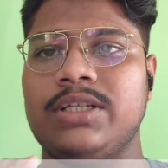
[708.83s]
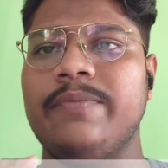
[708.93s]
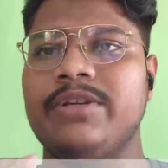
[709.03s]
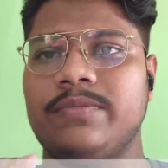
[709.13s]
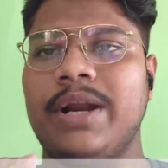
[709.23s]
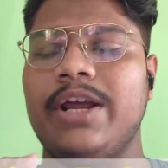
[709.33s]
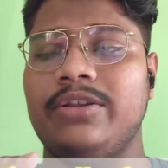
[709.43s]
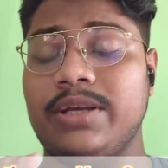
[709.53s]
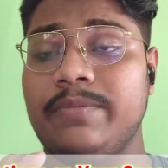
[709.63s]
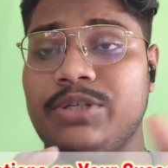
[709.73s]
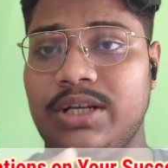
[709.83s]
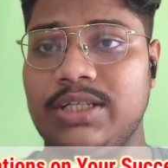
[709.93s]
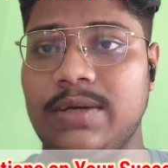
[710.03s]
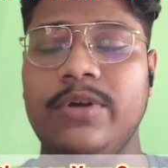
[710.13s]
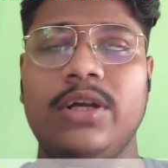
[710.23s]
semester, prior the semester
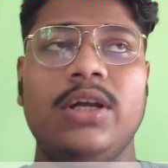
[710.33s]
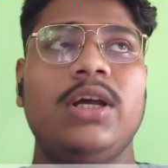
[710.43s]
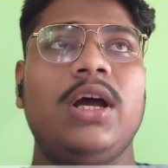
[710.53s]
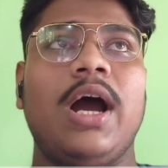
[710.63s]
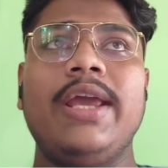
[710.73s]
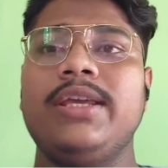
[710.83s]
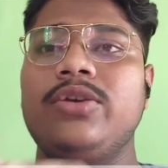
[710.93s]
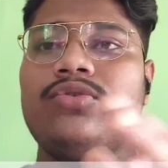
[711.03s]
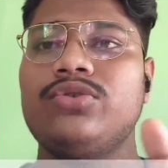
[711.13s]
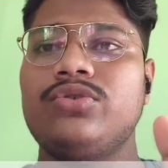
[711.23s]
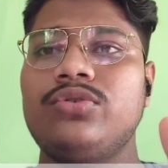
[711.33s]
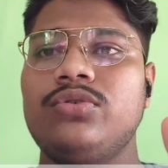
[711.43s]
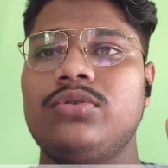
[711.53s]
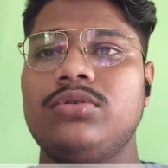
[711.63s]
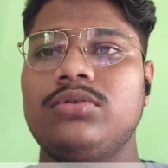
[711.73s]
exam, I used
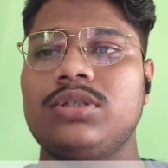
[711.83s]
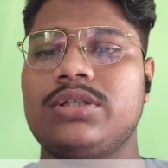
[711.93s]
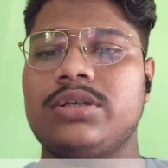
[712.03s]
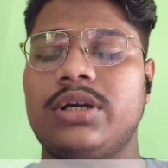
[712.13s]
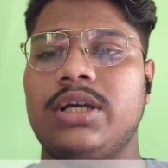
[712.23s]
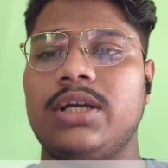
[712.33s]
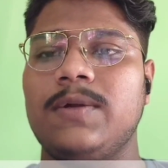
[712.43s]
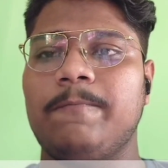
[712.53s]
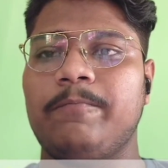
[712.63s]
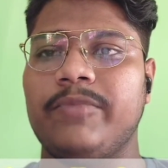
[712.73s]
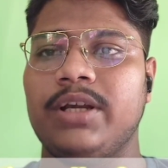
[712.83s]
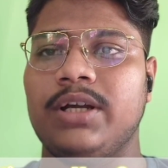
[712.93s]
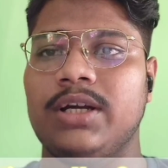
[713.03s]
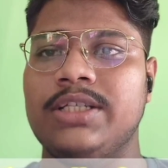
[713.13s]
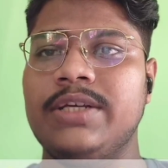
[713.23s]
to study
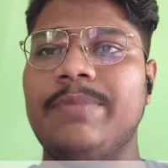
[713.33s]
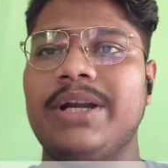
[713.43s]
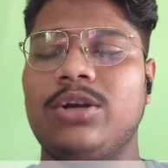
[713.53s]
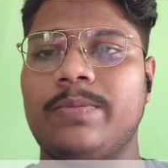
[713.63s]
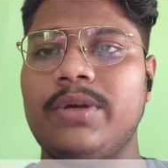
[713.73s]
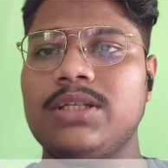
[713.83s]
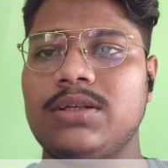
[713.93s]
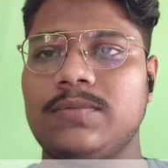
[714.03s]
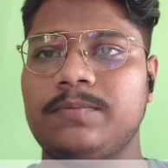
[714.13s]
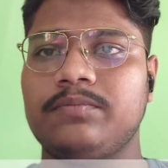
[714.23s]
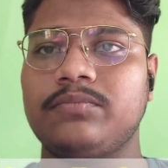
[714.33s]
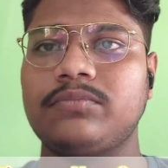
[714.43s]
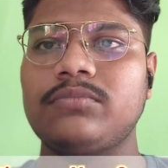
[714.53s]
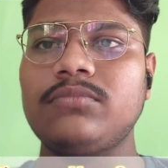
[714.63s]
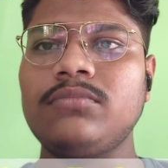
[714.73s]
GPET topics
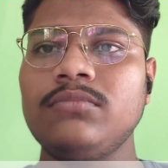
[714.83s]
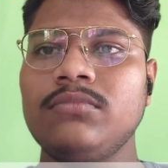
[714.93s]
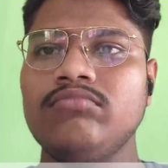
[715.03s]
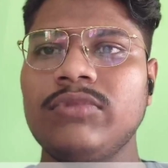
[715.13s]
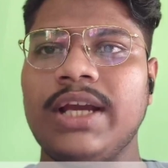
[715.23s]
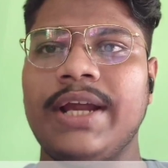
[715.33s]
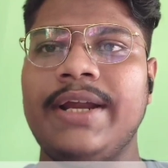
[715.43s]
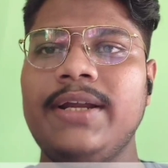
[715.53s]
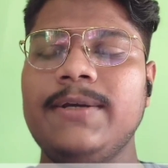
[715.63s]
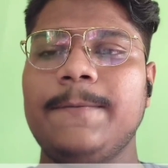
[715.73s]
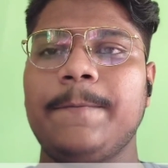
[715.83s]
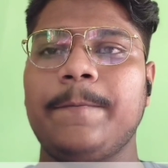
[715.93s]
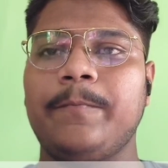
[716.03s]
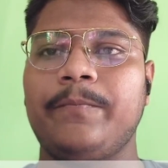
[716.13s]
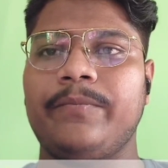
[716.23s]
and
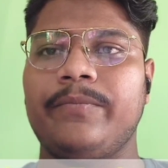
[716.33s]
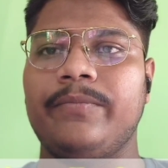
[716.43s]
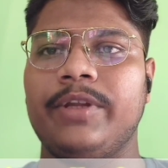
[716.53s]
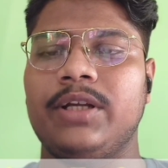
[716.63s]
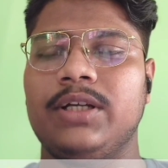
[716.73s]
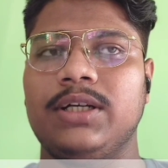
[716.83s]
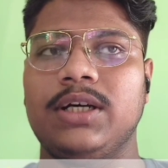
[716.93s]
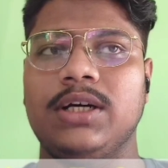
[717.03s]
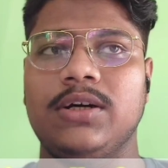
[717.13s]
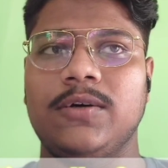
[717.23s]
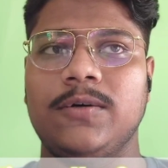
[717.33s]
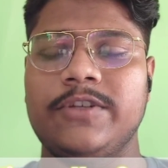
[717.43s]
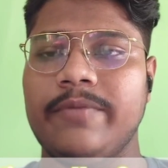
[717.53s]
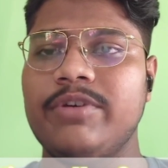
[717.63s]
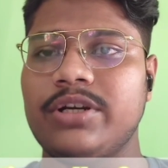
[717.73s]

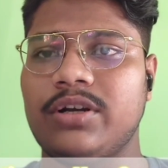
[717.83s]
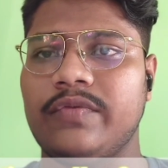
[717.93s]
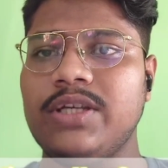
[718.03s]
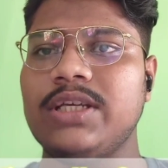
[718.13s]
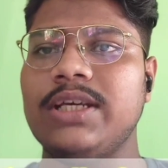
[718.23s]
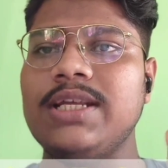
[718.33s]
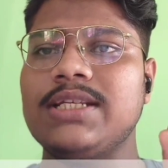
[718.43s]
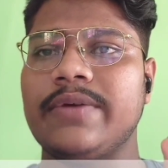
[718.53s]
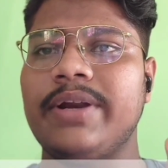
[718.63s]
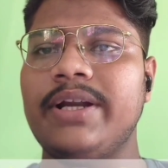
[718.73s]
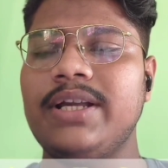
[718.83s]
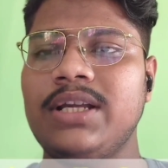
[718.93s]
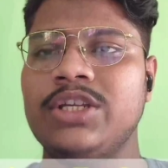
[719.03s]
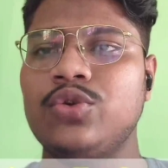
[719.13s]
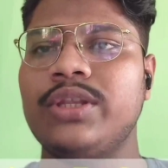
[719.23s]
semester topics in a
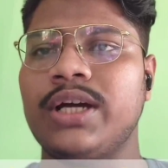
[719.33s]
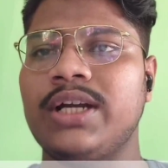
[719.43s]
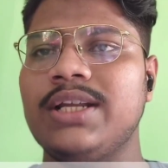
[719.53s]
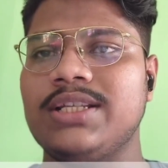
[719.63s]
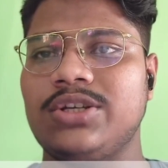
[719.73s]
70:30